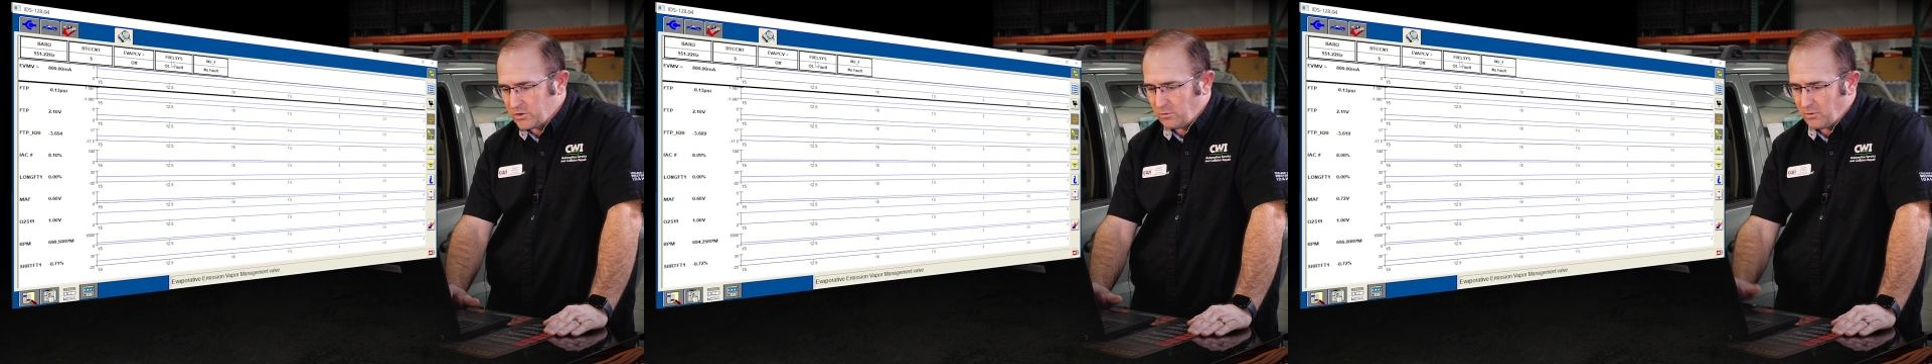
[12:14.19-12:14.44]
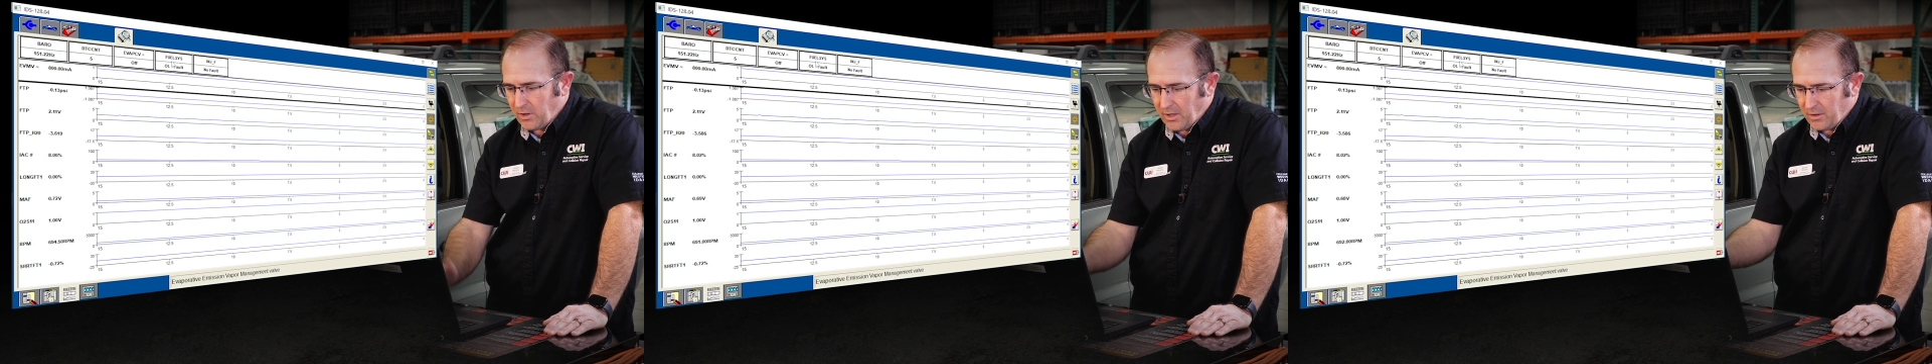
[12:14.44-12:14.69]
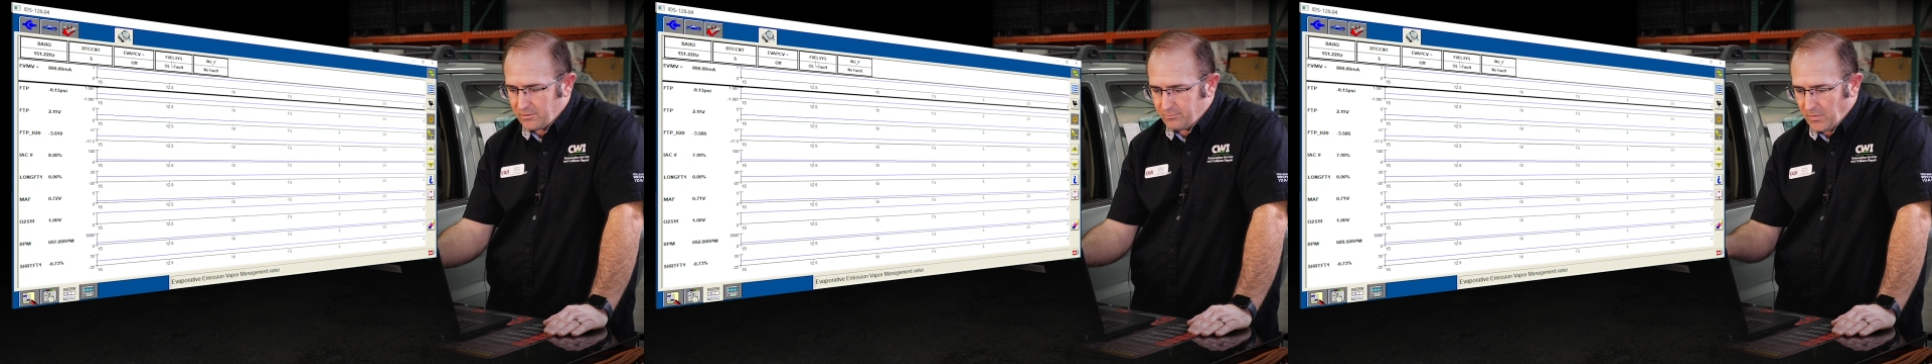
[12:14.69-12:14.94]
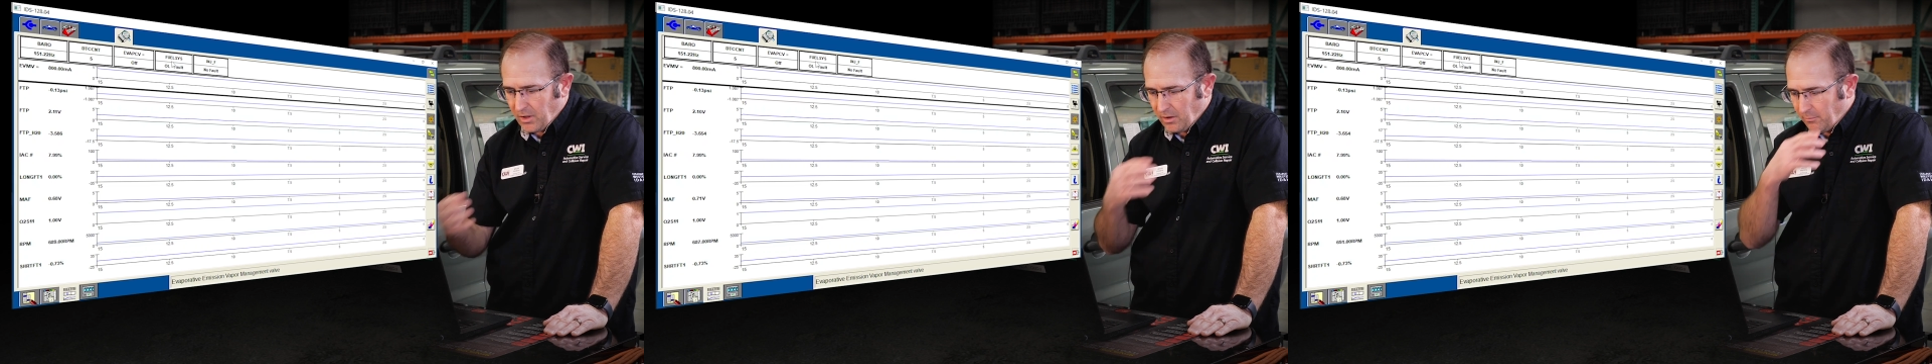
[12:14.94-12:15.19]
so we're at
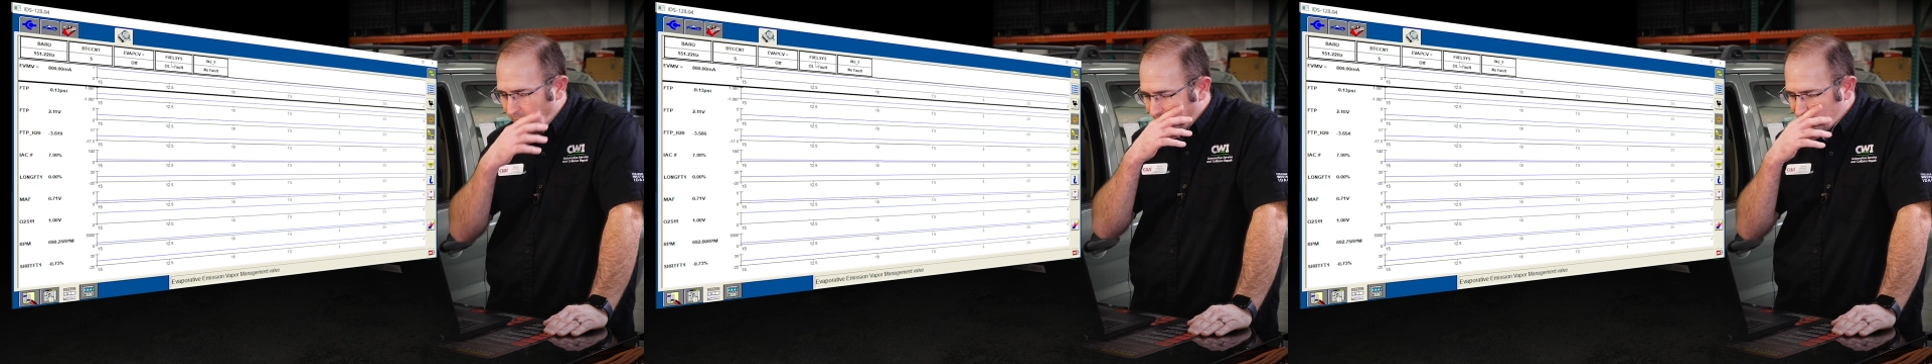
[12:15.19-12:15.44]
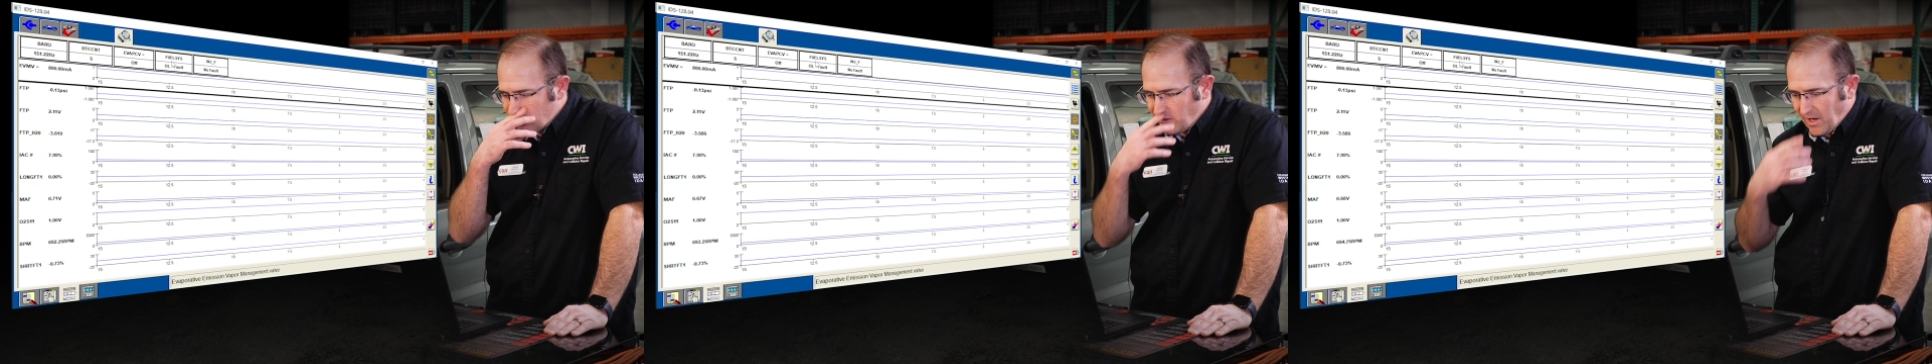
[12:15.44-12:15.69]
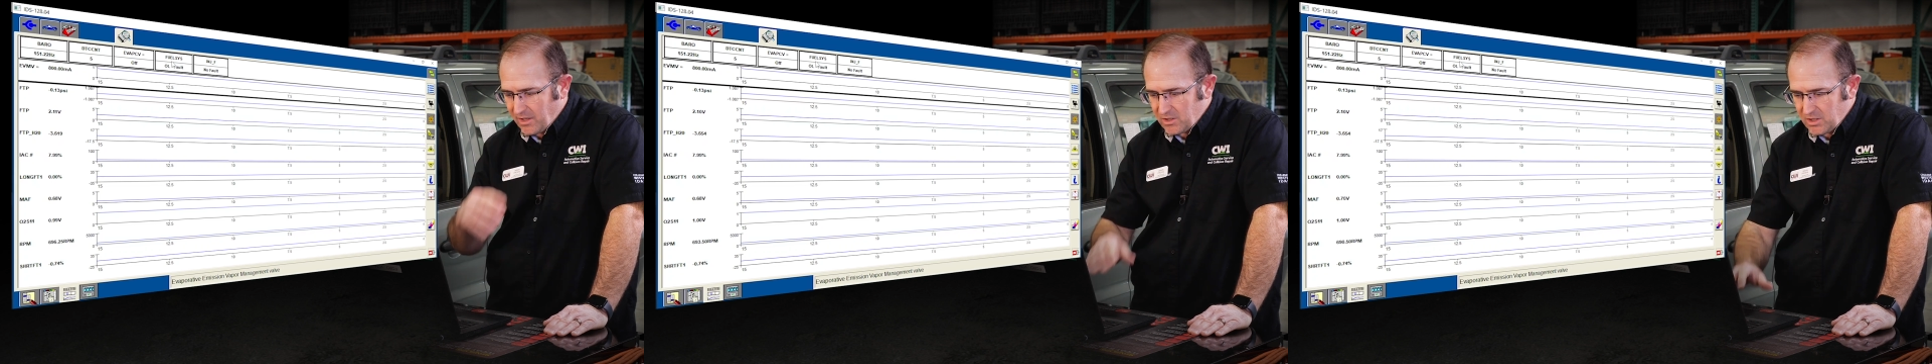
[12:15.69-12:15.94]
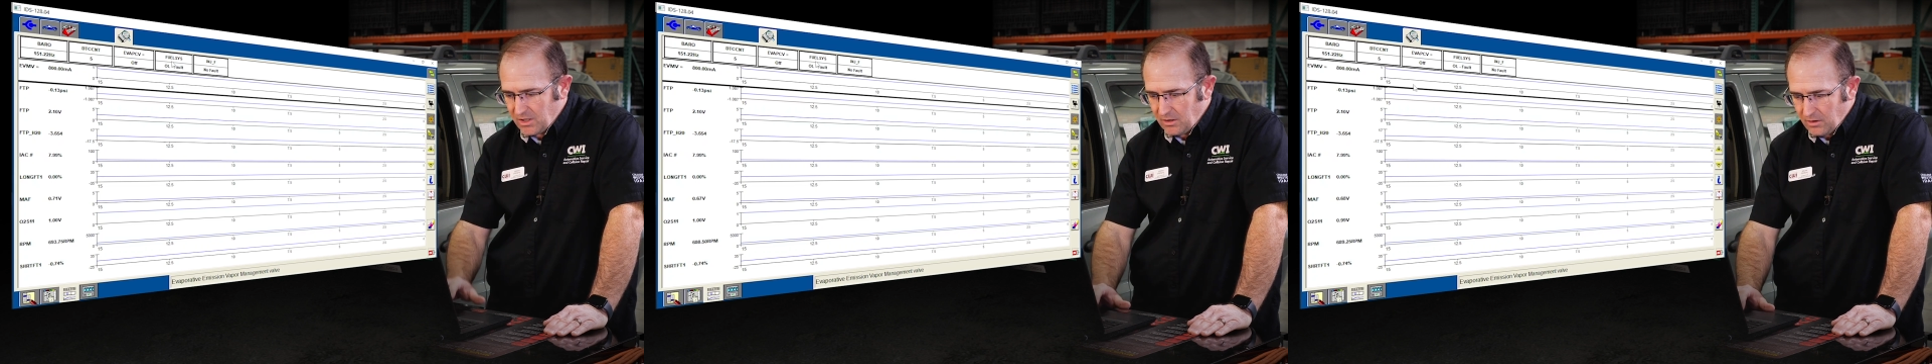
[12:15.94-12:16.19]
a base
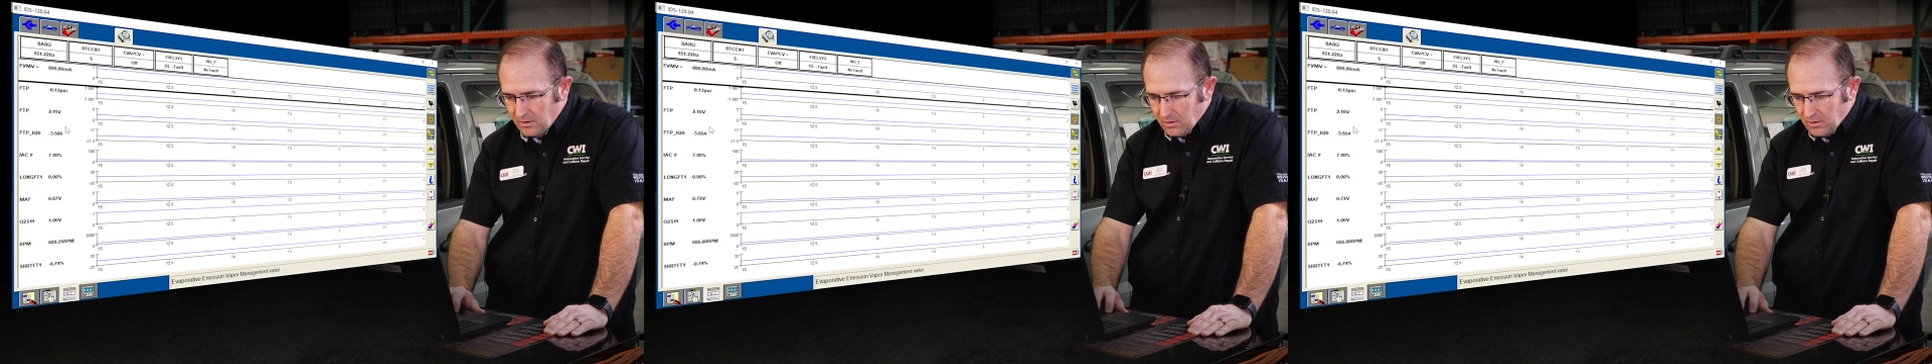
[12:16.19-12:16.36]
strategy.